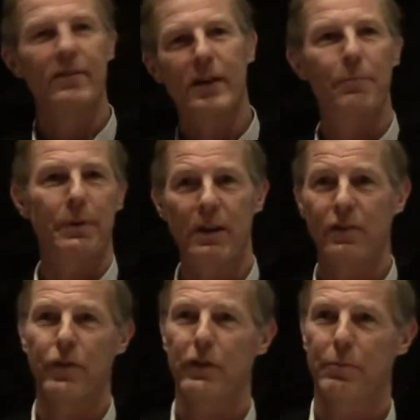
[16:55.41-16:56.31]
these
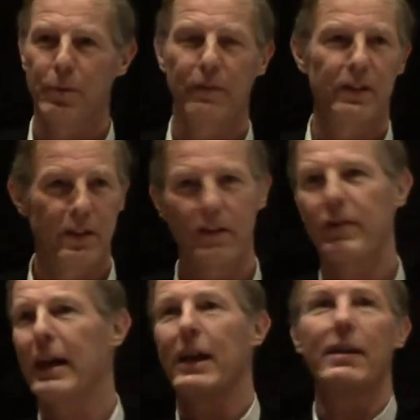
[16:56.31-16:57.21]
companies for the privilege
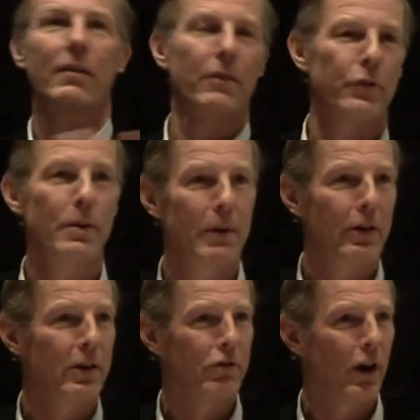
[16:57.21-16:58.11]
of getting three
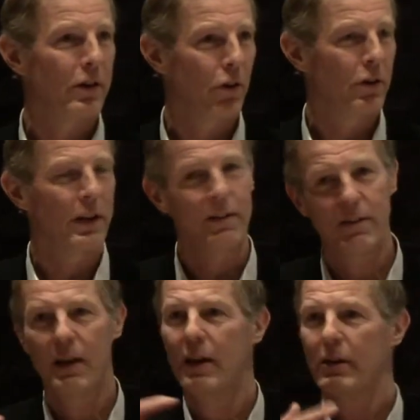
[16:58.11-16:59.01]
million
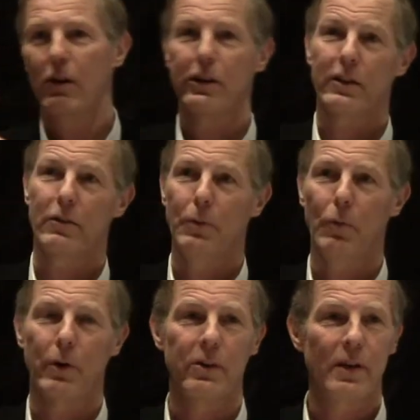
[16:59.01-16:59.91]
Torontonians to look at the
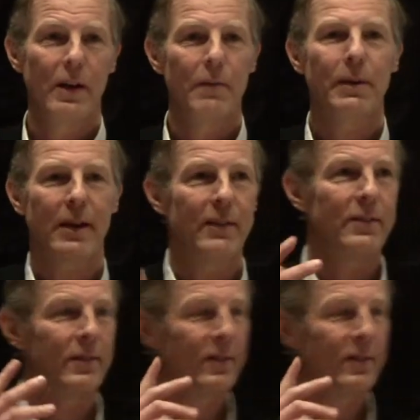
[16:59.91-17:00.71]
billboards. Because